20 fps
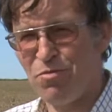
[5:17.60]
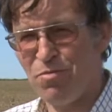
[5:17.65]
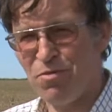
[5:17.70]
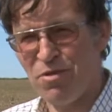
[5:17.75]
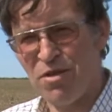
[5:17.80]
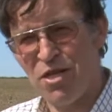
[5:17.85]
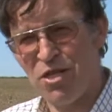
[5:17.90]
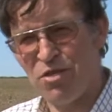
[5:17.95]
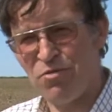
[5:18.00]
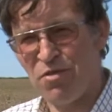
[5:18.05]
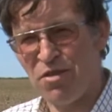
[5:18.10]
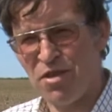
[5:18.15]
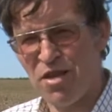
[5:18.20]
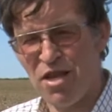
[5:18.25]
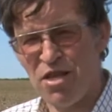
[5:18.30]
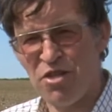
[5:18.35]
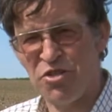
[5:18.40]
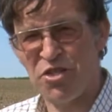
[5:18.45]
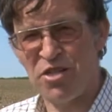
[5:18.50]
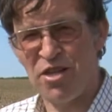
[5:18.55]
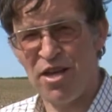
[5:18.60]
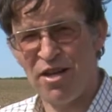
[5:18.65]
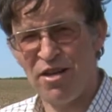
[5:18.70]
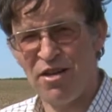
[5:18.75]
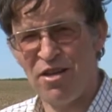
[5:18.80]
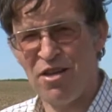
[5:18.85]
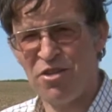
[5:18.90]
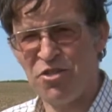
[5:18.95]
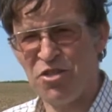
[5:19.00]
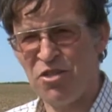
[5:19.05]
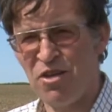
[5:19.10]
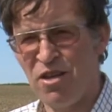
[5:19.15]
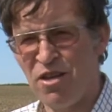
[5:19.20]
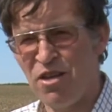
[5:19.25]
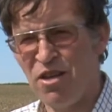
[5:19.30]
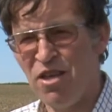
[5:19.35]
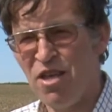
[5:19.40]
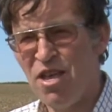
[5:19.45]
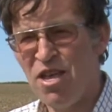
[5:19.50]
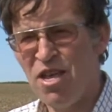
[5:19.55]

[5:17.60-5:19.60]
pleased with the Alsike last year,